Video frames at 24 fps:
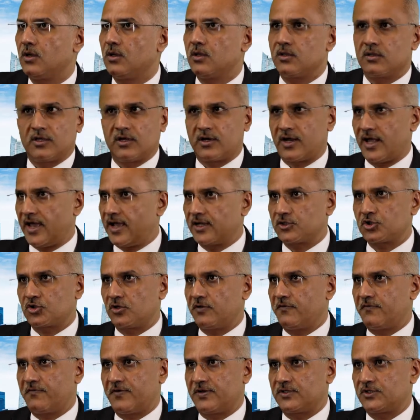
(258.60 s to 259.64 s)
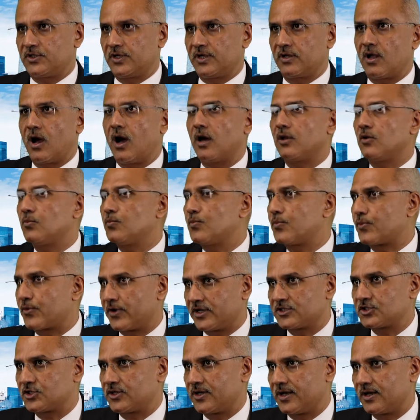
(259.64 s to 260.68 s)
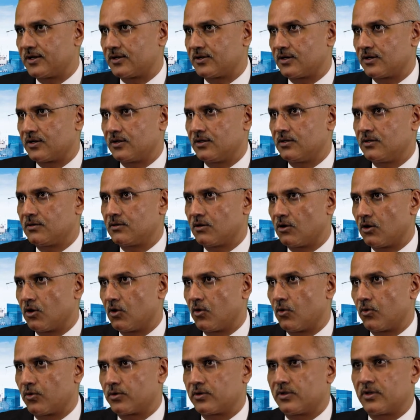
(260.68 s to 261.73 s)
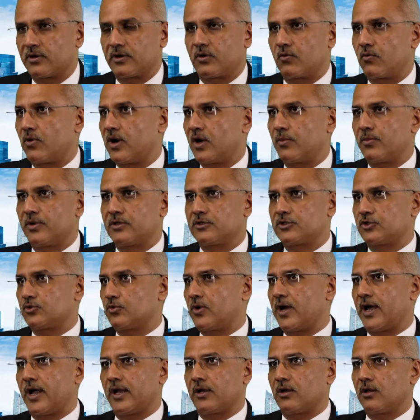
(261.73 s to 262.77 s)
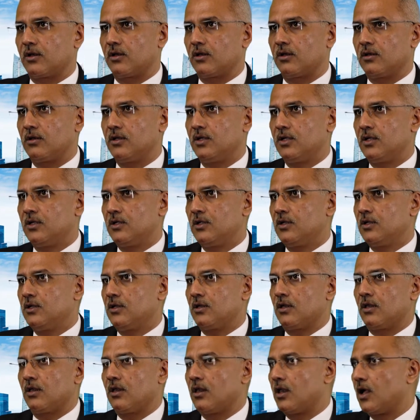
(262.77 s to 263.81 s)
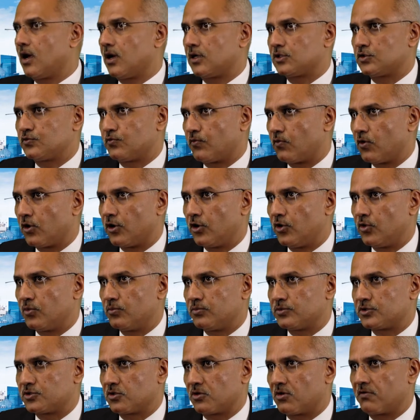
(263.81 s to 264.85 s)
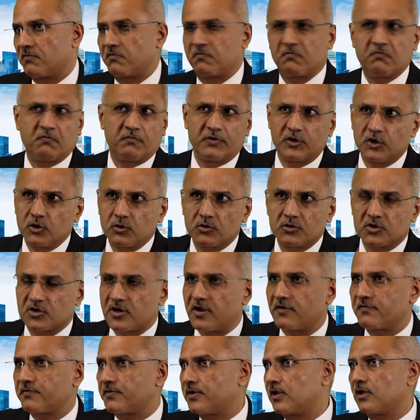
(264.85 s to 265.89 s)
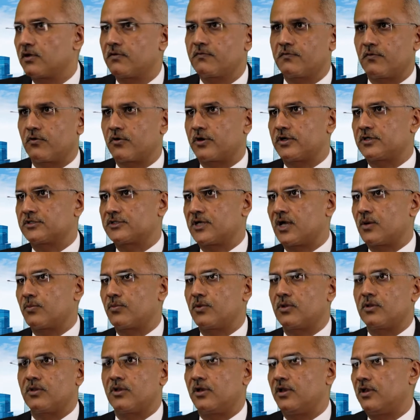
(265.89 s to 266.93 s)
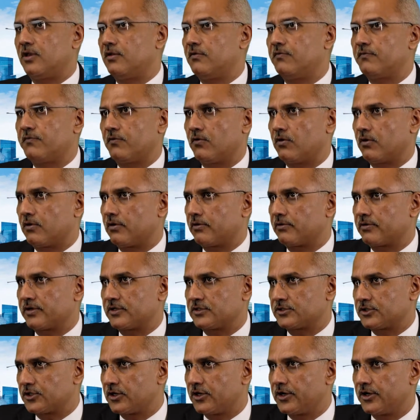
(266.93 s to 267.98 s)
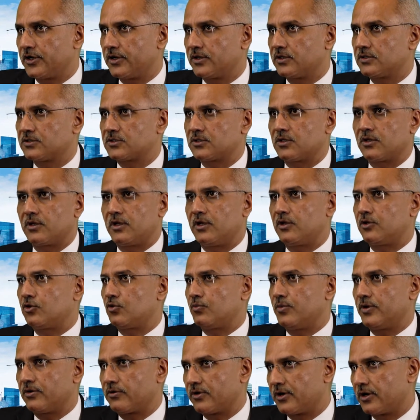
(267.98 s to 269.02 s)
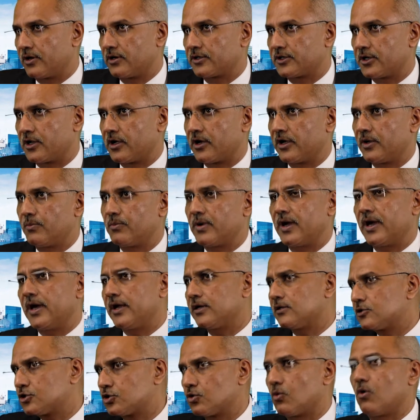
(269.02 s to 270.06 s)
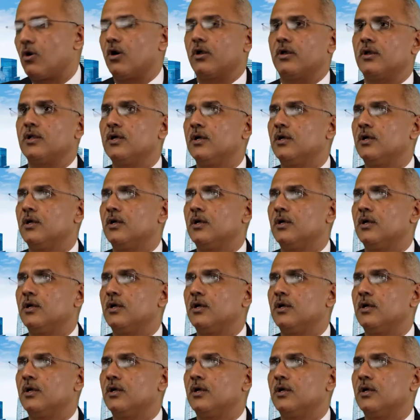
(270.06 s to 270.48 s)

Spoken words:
they are actually facing an unprecedented load, the requirements to handle large volumes of video traffic, for example, the need for resilience, the need to be real time, and so on.